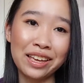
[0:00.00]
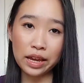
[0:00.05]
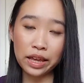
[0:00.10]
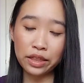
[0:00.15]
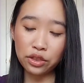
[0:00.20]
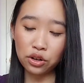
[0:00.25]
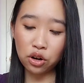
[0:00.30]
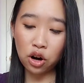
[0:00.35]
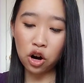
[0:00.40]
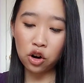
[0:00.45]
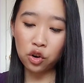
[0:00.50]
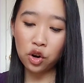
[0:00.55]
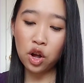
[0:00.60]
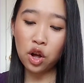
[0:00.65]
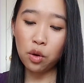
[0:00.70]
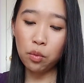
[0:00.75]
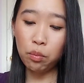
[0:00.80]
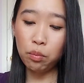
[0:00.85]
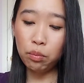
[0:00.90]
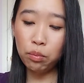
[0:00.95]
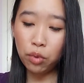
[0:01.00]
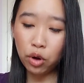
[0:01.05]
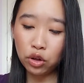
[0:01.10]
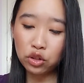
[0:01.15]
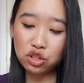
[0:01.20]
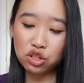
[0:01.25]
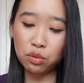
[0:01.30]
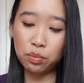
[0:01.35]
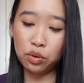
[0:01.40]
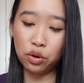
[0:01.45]
And there are
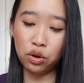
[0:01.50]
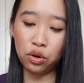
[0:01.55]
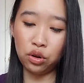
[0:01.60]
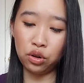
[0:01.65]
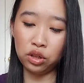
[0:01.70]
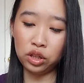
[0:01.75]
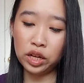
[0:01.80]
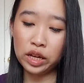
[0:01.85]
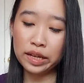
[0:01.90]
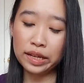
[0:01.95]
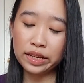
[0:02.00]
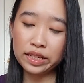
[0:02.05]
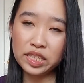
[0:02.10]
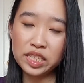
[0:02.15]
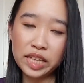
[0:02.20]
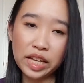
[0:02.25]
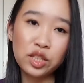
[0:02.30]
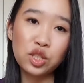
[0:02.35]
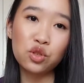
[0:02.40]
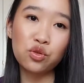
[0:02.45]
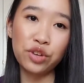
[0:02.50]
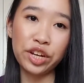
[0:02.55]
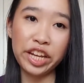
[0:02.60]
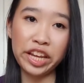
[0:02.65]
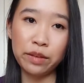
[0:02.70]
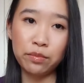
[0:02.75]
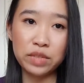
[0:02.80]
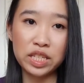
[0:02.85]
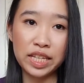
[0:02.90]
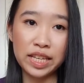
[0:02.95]
multiple sunscreen
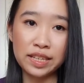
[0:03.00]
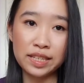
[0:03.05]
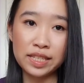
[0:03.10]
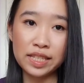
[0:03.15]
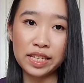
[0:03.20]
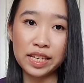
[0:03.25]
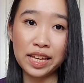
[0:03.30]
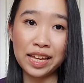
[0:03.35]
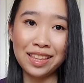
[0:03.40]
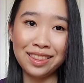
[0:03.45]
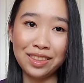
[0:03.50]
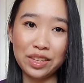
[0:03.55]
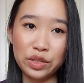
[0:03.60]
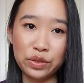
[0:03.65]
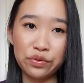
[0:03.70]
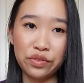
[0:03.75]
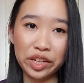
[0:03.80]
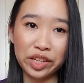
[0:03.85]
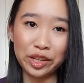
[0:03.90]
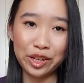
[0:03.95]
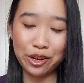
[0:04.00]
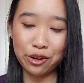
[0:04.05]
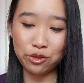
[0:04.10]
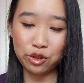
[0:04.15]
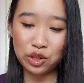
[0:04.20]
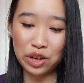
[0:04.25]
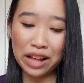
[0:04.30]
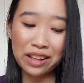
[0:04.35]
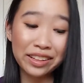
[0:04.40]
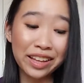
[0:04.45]
empties in this video,
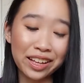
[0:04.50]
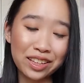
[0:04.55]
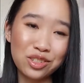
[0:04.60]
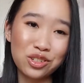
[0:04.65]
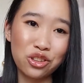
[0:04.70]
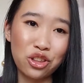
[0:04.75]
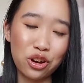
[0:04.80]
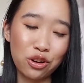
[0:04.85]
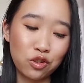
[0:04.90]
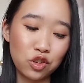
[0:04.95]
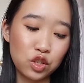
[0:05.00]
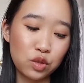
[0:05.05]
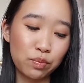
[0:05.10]
so I'll get to those.